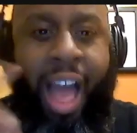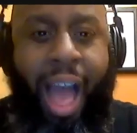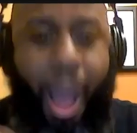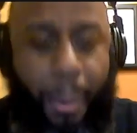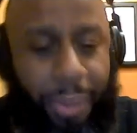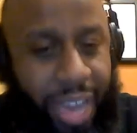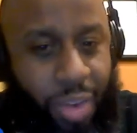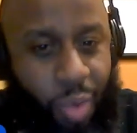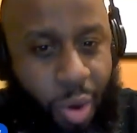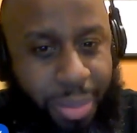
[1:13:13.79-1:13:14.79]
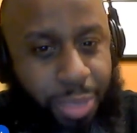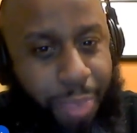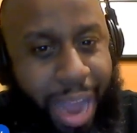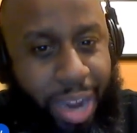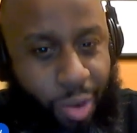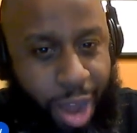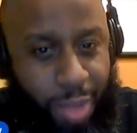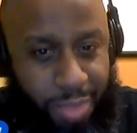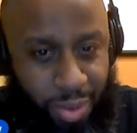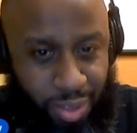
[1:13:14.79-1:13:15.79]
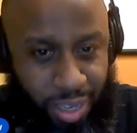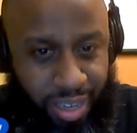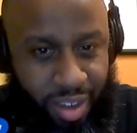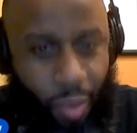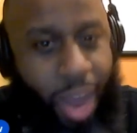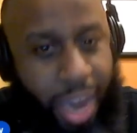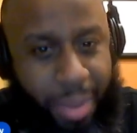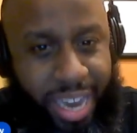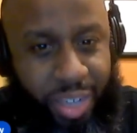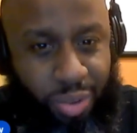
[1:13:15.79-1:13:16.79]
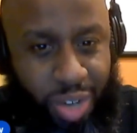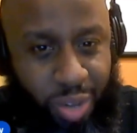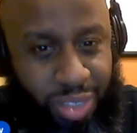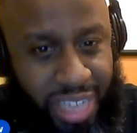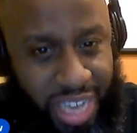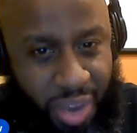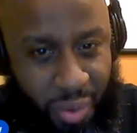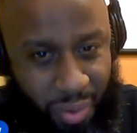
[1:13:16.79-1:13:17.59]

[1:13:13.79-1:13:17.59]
I'll play Roman's background music while I'm introducing you.